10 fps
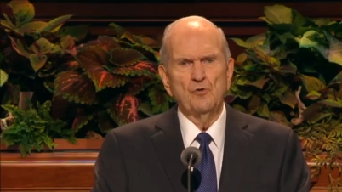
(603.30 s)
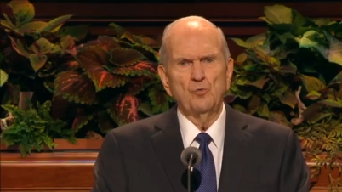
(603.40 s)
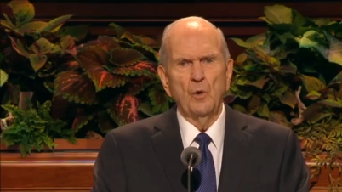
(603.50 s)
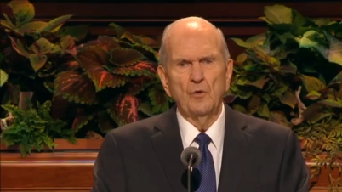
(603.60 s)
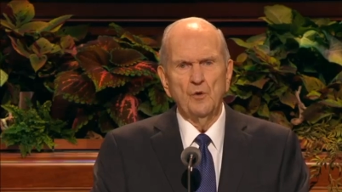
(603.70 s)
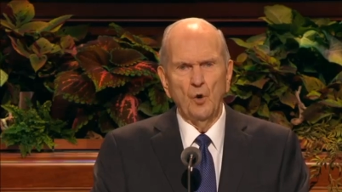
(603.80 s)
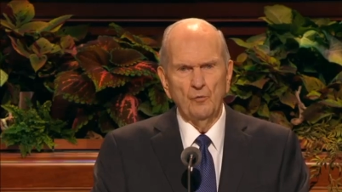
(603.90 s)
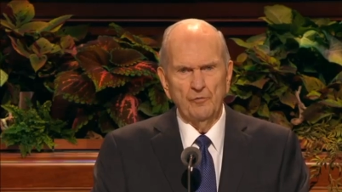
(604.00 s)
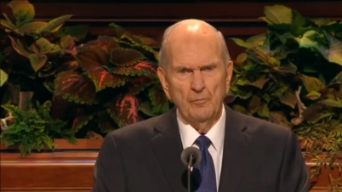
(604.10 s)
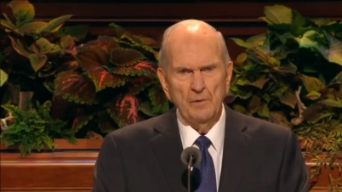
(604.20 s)
is well
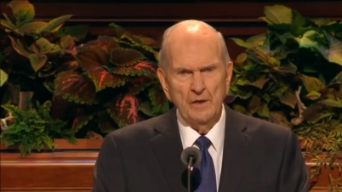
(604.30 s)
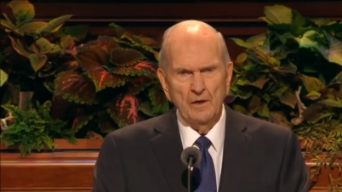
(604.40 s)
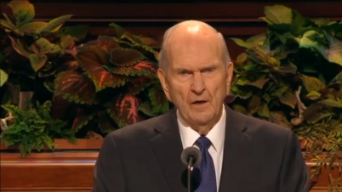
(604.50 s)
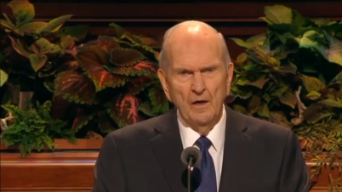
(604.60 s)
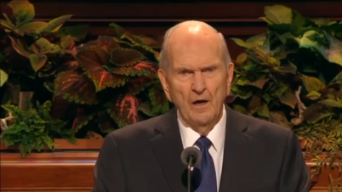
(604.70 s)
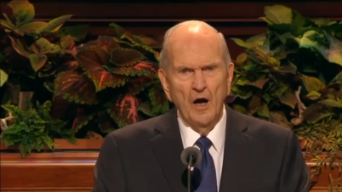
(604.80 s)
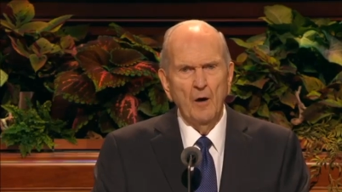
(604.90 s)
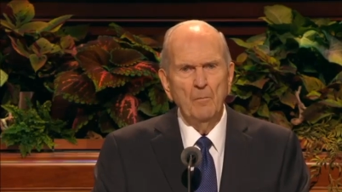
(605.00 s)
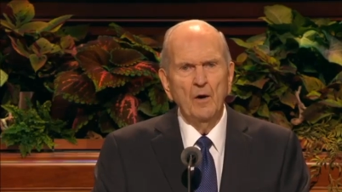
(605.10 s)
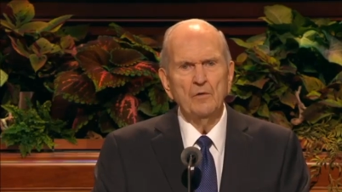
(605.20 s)
known for being
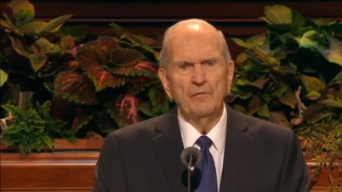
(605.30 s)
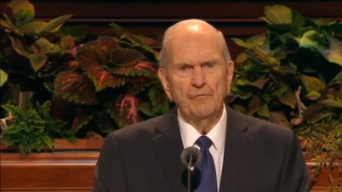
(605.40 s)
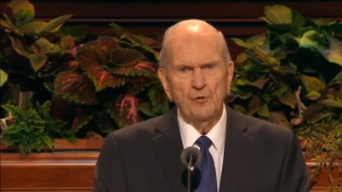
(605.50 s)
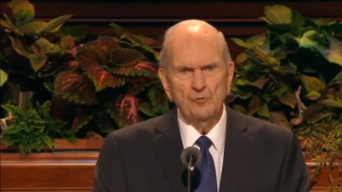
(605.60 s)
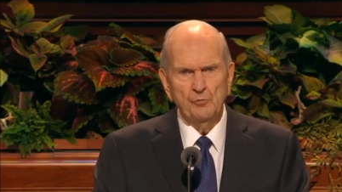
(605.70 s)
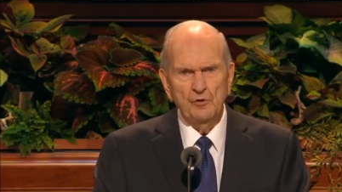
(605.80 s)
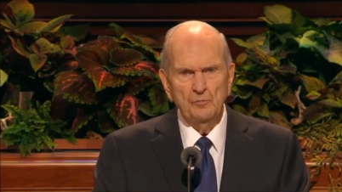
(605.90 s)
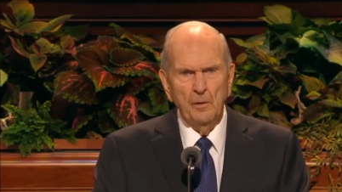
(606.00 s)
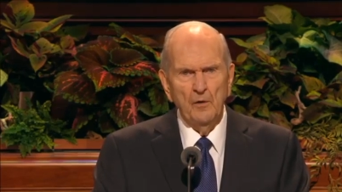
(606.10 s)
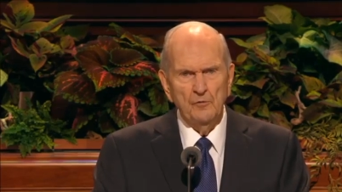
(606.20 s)
among the first
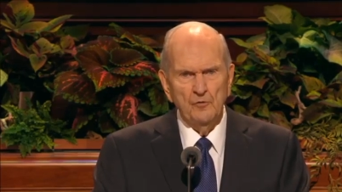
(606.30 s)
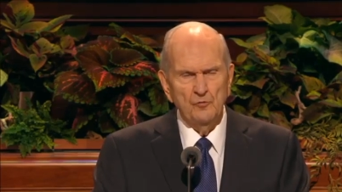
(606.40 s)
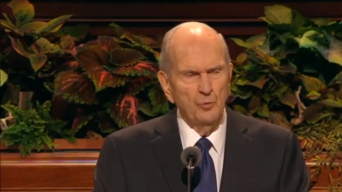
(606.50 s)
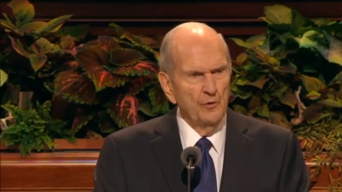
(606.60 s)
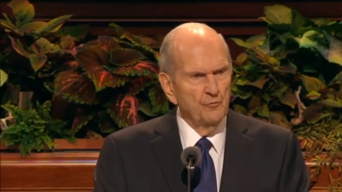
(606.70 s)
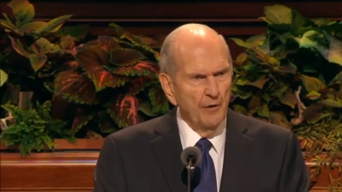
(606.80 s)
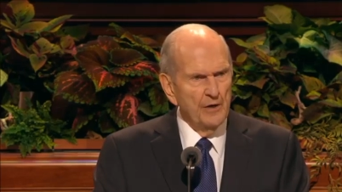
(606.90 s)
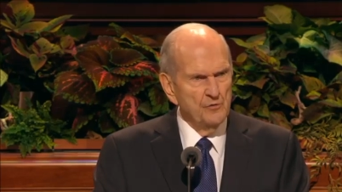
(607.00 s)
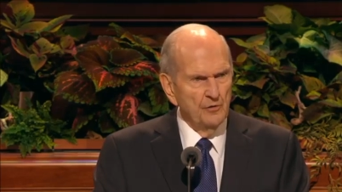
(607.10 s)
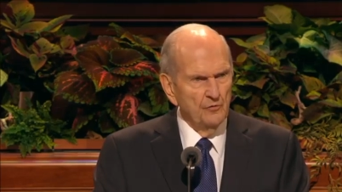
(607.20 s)
responders when
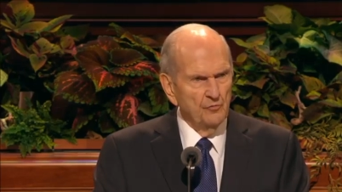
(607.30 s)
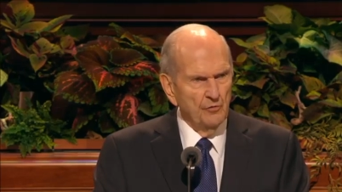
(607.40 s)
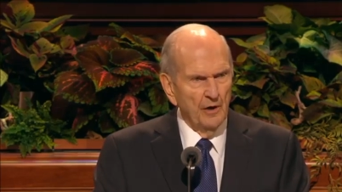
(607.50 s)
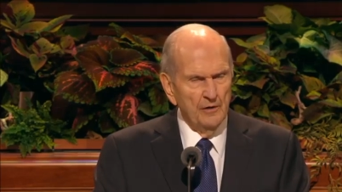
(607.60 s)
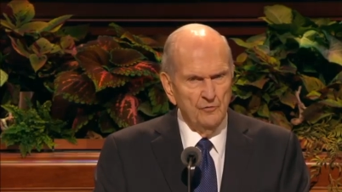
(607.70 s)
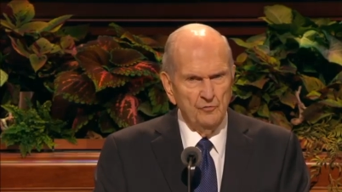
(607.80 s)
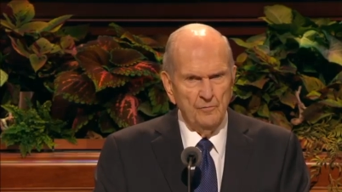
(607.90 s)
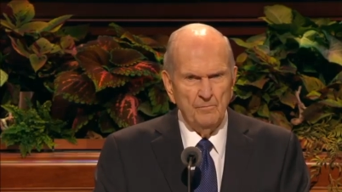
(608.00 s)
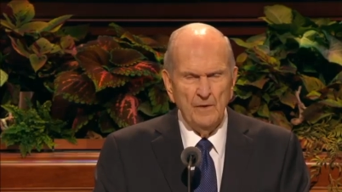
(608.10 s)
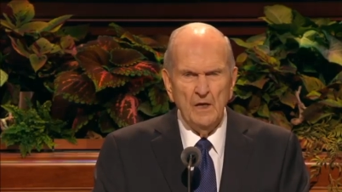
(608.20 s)
tragedy strikes.
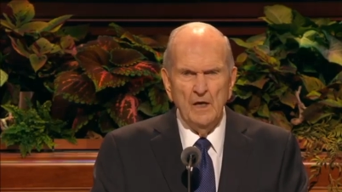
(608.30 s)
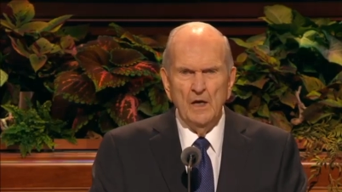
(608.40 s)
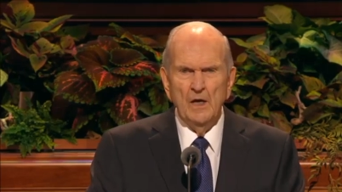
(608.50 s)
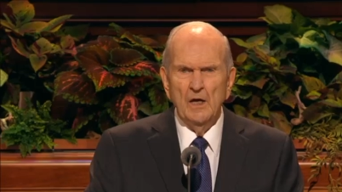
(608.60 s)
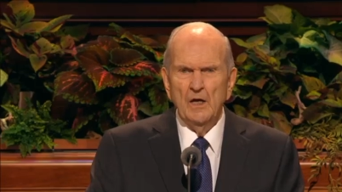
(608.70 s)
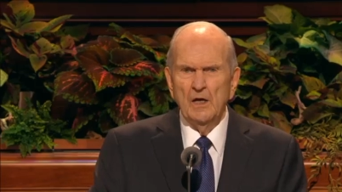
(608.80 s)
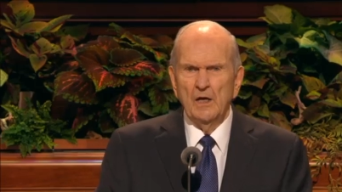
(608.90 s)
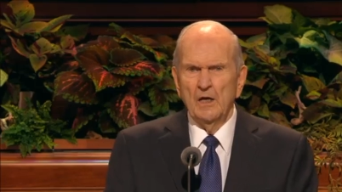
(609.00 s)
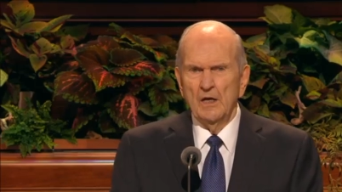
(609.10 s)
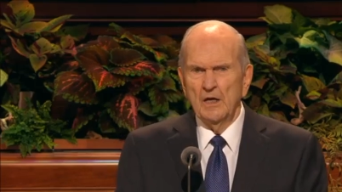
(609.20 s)

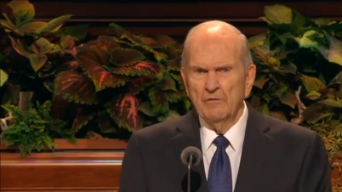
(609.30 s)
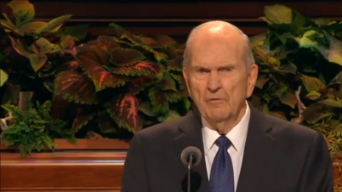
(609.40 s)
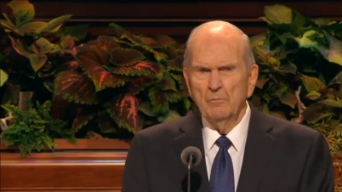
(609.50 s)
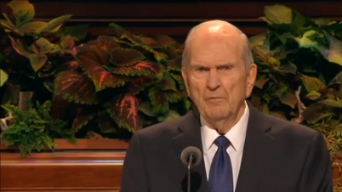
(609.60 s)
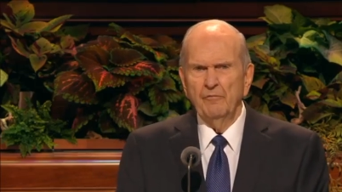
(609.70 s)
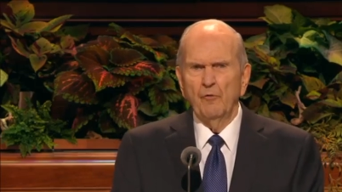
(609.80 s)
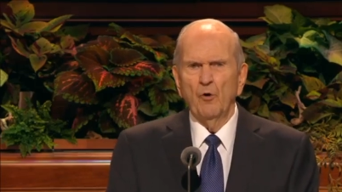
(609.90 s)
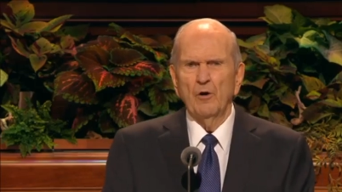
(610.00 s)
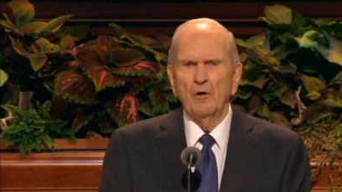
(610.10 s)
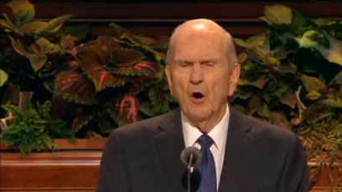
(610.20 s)
Even
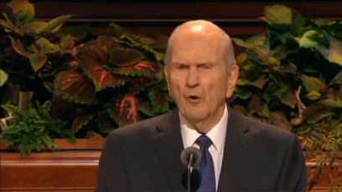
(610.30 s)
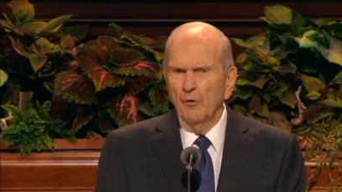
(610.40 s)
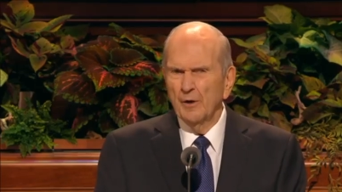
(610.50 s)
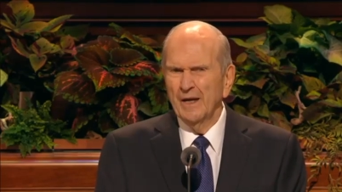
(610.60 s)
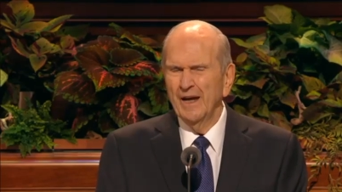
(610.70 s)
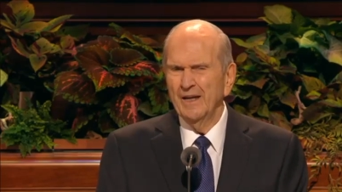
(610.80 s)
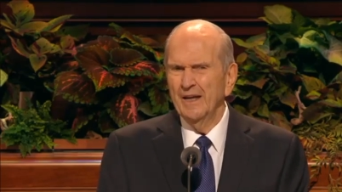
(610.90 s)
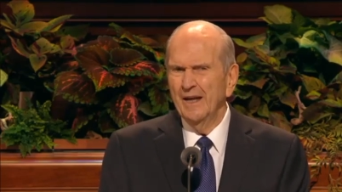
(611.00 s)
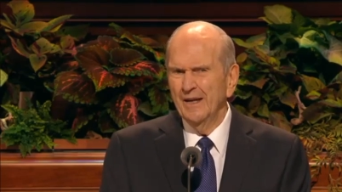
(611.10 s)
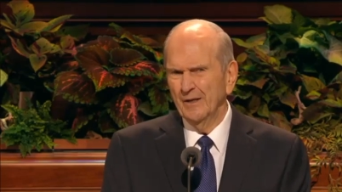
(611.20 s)
before a hurricane
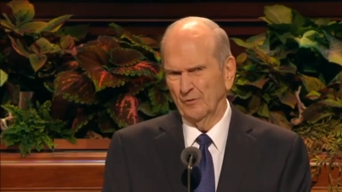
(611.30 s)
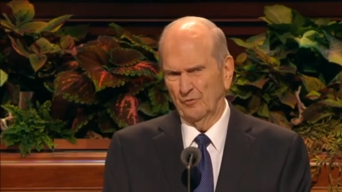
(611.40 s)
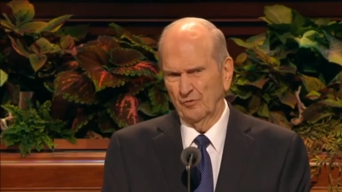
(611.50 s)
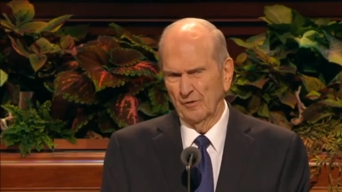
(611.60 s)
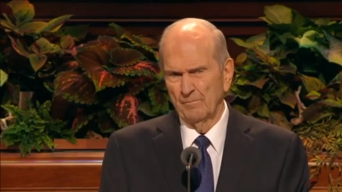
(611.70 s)
hits,